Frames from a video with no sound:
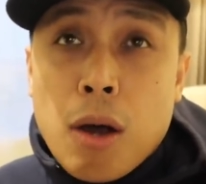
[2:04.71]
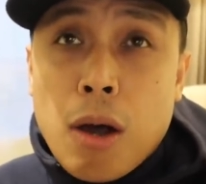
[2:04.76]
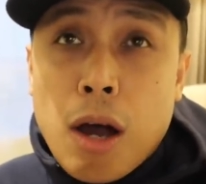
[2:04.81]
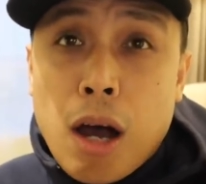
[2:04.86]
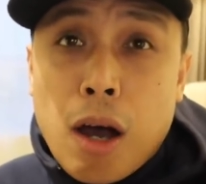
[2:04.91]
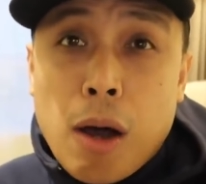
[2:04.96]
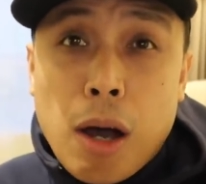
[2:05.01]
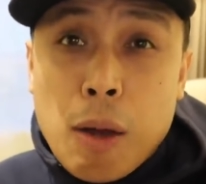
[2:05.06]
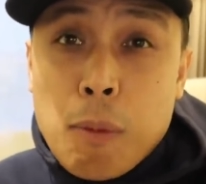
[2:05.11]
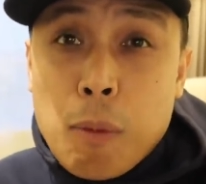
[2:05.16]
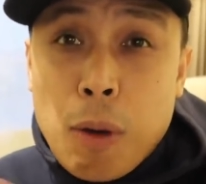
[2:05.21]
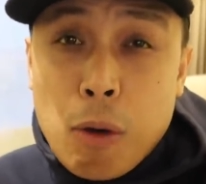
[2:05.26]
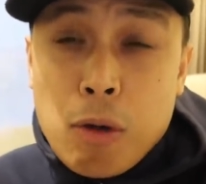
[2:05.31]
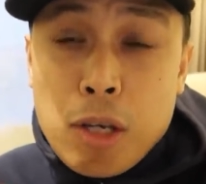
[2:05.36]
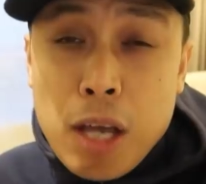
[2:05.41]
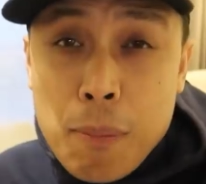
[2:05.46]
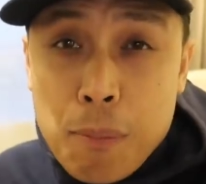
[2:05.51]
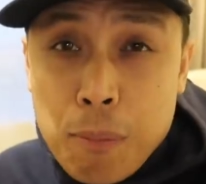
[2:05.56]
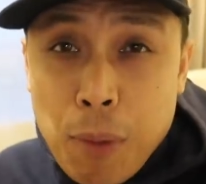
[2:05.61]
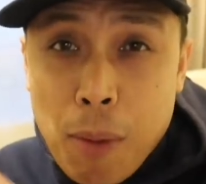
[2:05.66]

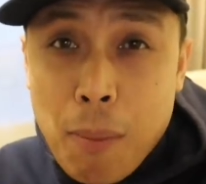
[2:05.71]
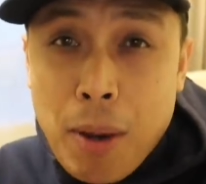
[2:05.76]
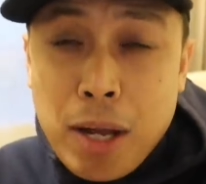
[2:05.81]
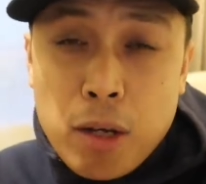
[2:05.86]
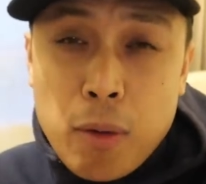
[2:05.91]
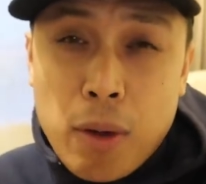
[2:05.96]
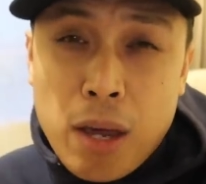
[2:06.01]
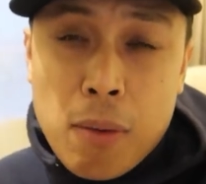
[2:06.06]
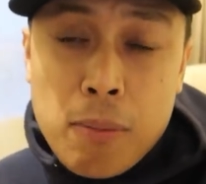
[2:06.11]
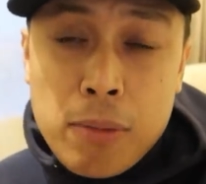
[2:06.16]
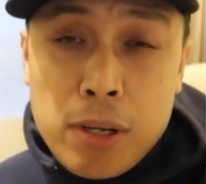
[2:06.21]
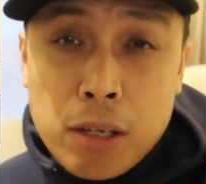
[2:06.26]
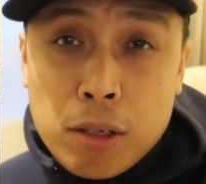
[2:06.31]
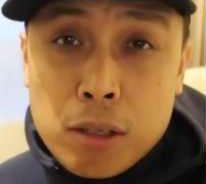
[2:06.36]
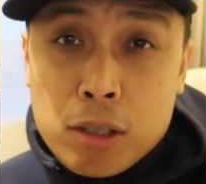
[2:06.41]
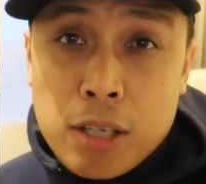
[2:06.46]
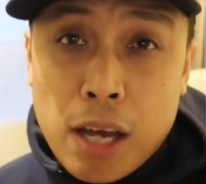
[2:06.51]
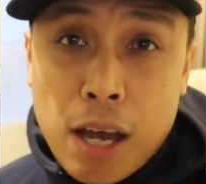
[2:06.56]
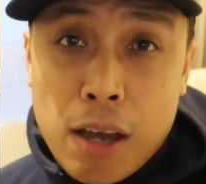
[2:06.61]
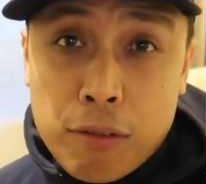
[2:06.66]
By the way, I'm here
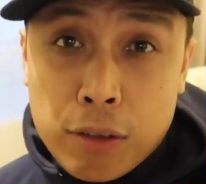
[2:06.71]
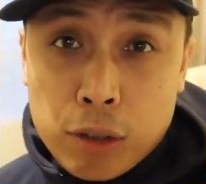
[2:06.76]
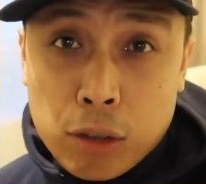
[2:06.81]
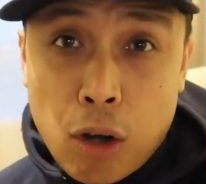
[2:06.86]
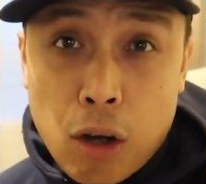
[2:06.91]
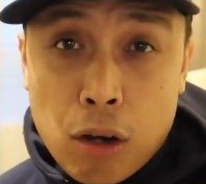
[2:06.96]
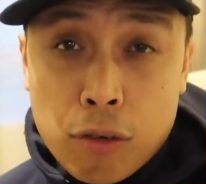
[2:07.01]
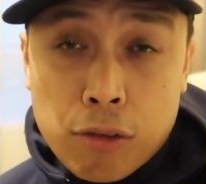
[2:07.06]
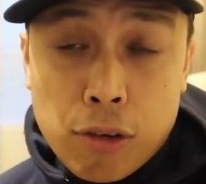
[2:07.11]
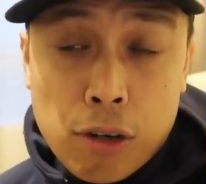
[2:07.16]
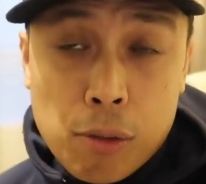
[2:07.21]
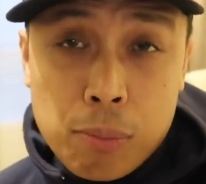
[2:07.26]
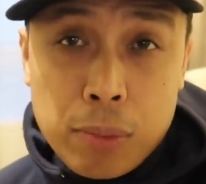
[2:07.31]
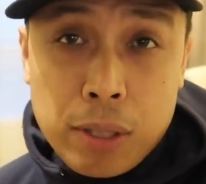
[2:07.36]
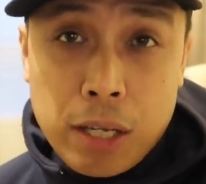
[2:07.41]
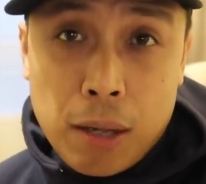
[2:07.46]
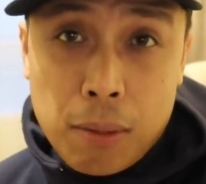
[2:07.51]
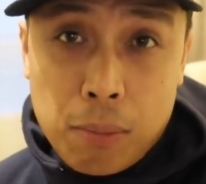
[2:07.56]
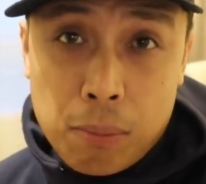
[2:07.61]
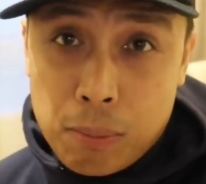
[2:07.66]
because I have a talk for
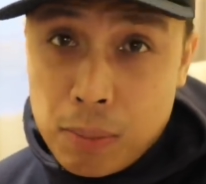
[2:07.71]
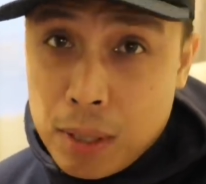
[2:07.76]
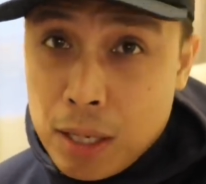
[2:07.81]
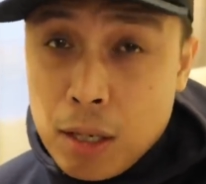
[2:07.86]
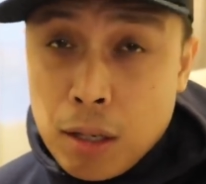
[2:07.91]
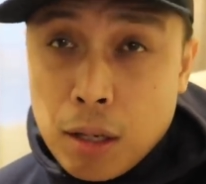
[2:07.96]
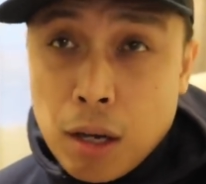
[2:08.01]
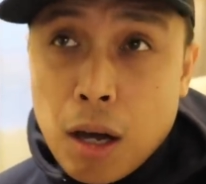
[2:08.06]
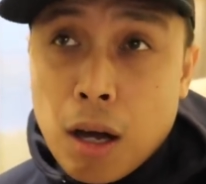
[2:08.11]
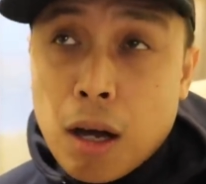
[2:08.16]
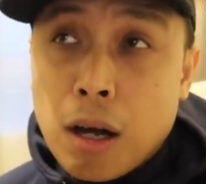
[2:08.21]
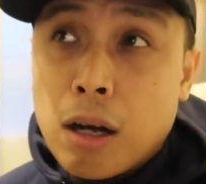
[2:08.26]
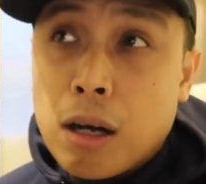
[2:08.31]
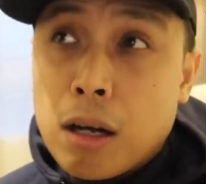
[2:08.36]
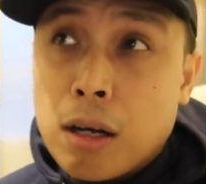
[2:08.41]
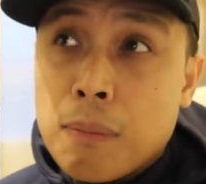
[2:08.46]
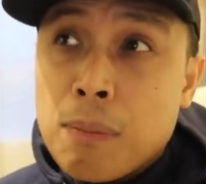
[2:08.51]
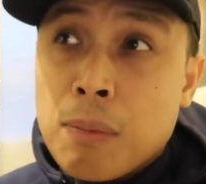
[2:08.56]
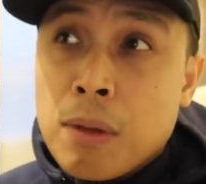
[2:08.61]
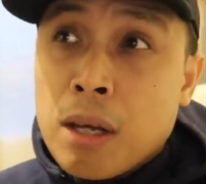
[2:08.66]
PNB.
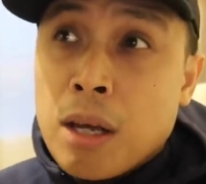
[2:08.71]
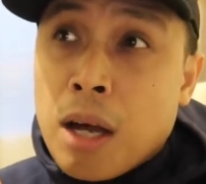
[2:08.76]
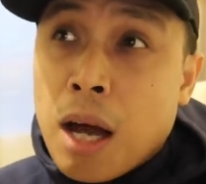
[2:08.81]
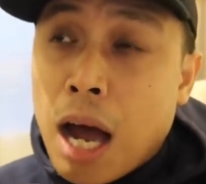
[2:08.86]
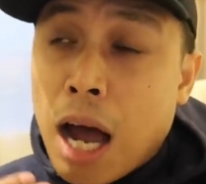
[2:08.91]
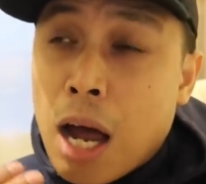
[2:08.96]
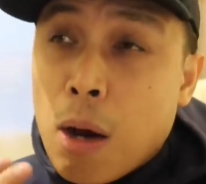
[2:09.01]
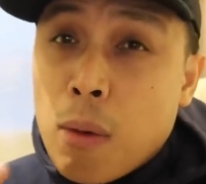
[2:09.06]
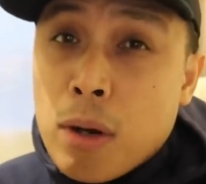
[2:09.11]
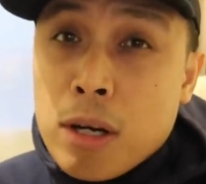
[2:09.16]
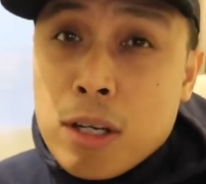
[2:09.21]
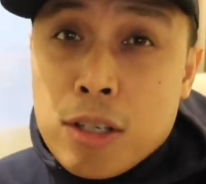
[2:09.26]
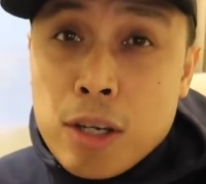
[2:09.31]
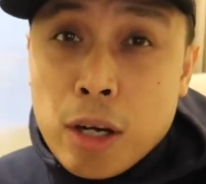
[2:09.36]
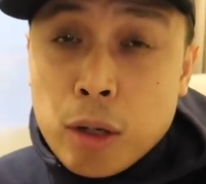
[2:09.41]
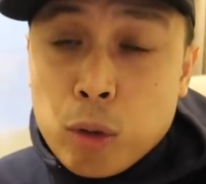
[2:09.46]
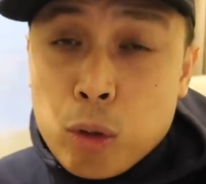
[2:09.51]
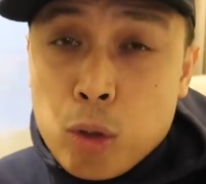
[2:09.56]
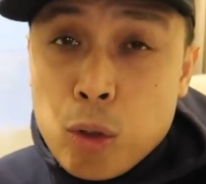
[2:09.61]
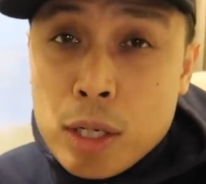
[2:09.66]
I want to
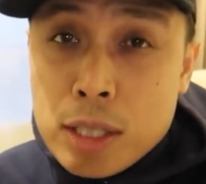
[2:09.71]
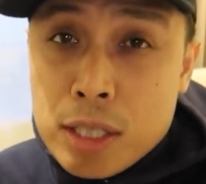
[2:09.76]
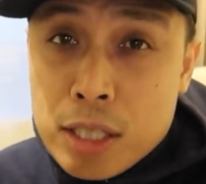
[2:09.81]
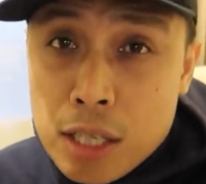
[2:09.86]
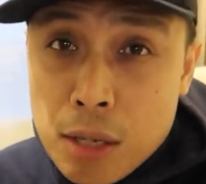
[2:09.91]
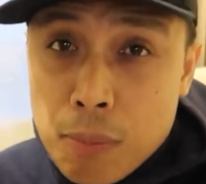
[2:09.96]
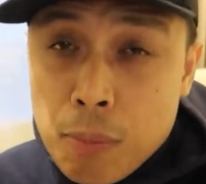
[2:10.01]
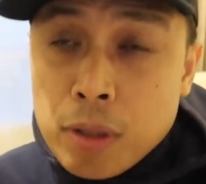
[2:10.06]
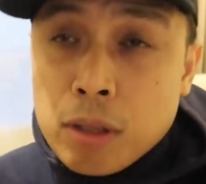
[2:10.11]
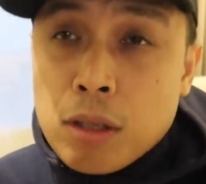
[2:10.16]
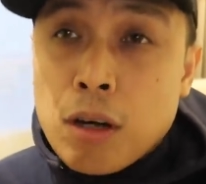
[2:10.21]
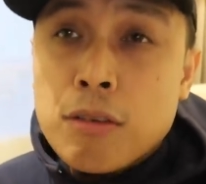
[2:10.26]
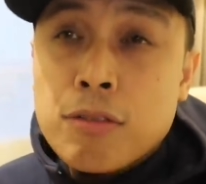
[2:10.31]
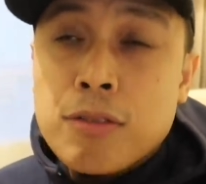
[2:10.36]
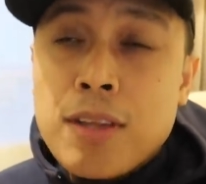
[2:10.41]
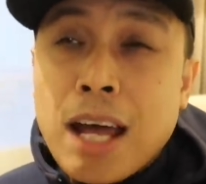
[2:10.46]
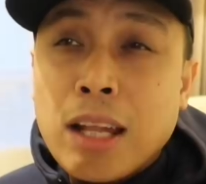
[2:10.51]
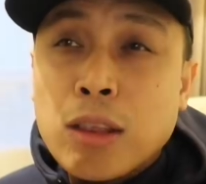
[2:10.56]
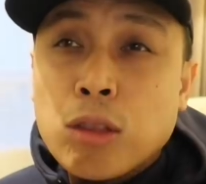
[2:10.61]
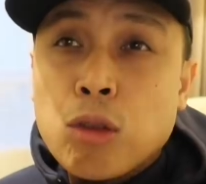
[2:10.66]
share to you a snippet
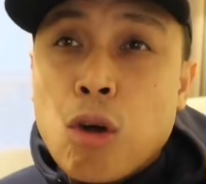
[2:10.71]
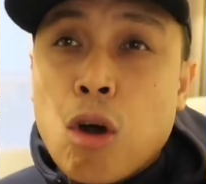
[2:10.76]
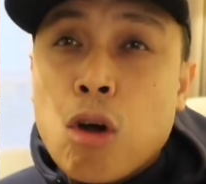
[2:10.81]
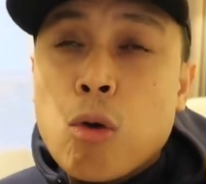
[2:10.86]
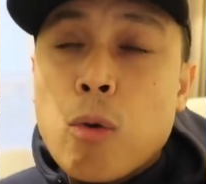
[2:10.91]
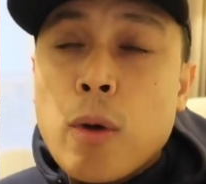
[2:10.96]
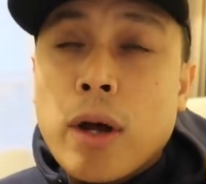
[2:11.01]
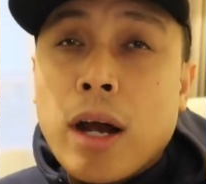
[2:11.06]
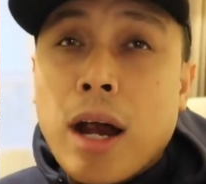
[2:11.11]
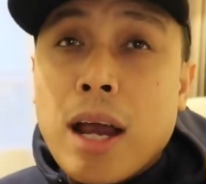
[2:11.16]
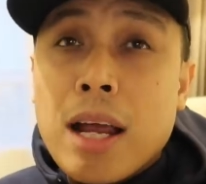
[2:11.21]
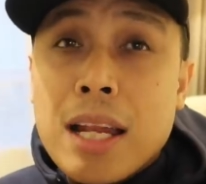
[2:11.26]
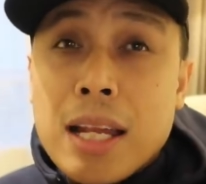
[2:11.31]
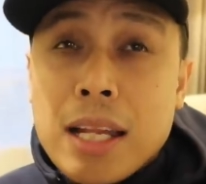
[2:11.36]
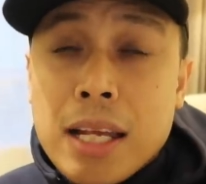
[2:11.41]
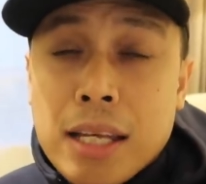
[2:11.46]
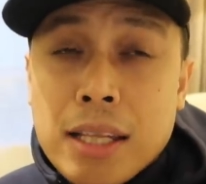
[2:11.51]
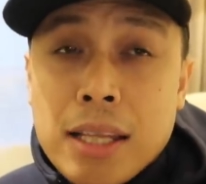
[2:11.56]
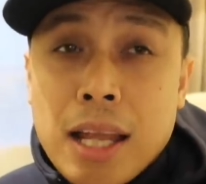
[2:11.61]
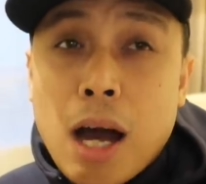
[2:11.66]
of that talk where I
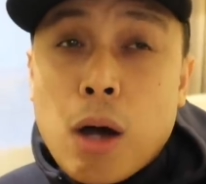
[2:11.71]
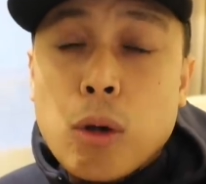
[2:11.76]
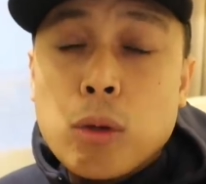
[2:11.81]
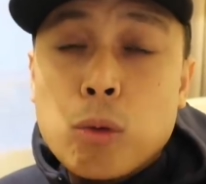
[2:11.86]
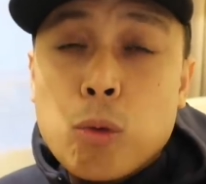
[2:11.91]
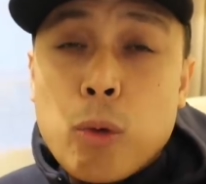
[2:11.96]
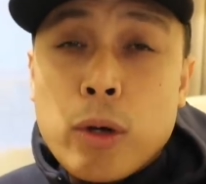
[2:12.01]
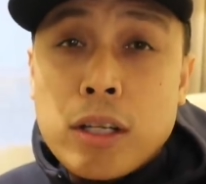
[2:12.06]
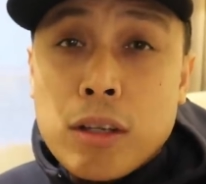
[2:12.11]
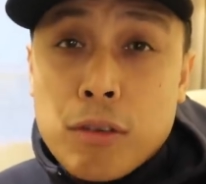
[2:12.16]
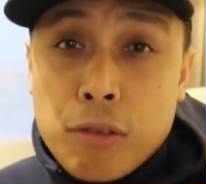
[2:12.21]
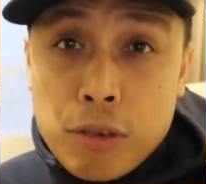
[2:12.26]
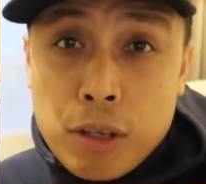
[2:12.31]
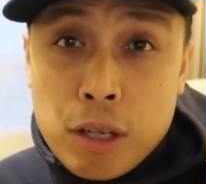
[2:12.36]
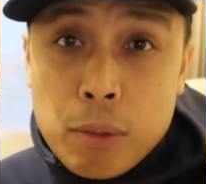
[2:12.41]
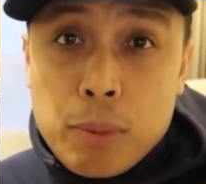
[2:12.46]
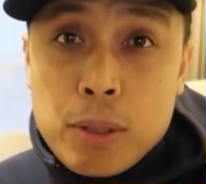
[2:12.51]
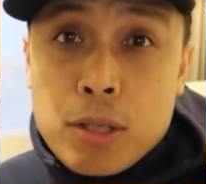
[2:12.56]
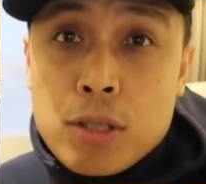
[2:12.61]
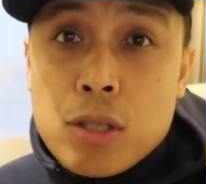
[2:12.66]
laid out where the
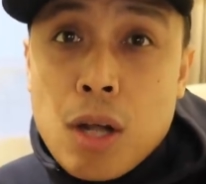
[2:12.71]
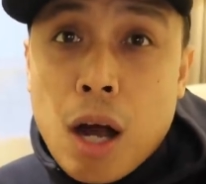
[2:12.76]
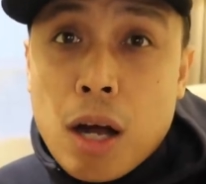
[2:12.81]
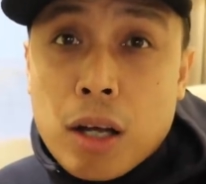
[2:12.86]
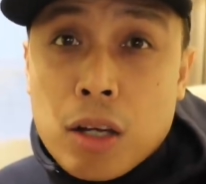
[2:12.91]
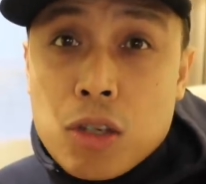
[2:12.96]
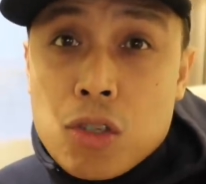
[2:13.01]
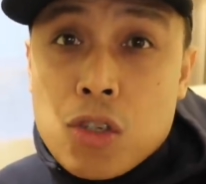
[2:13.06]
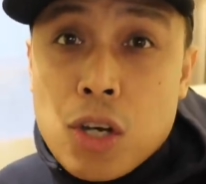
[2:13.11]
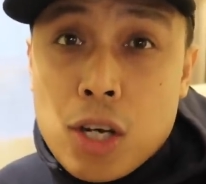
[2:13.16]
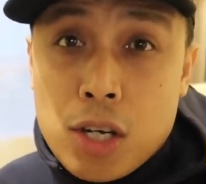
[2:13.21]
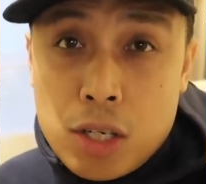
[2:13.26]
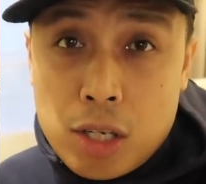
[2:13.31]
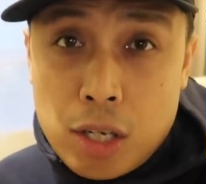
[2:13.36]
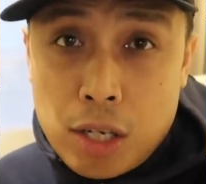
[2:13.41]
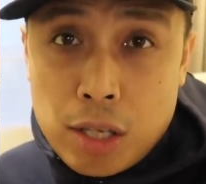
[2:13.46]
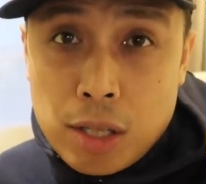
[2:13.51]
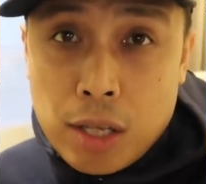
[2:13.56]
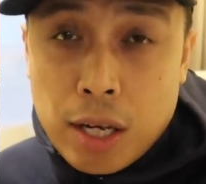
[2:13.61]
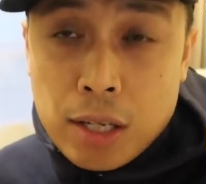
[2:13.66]
Philippine Stock
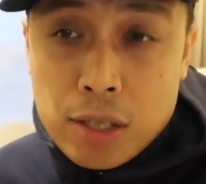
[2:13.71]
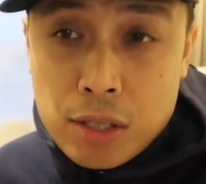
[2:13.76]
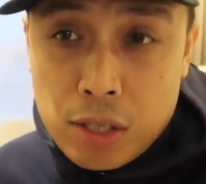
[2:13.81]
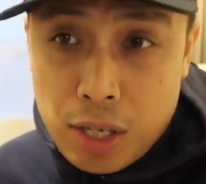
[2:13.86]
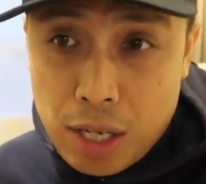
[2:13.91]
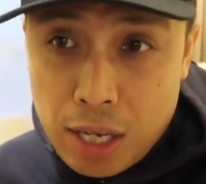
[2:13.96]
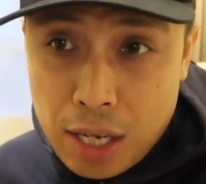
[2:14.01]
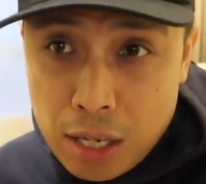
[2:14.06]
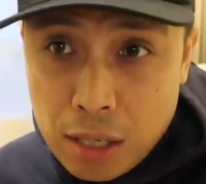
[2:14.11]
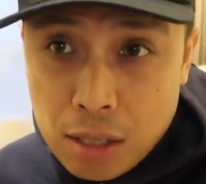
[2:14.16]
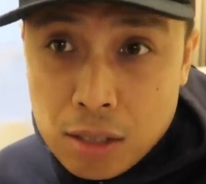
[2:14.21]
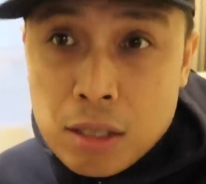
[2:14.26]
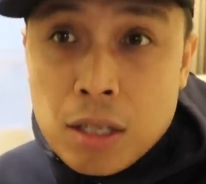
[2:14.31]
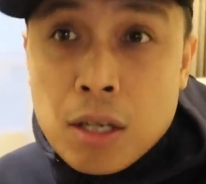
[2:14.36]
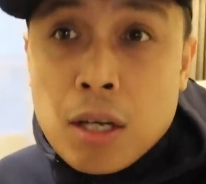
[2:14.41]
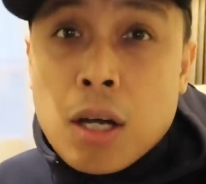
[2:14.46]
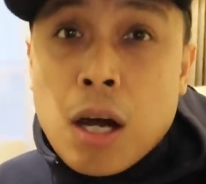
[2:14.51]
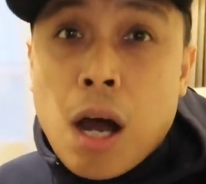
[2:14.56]
Exchange Index is,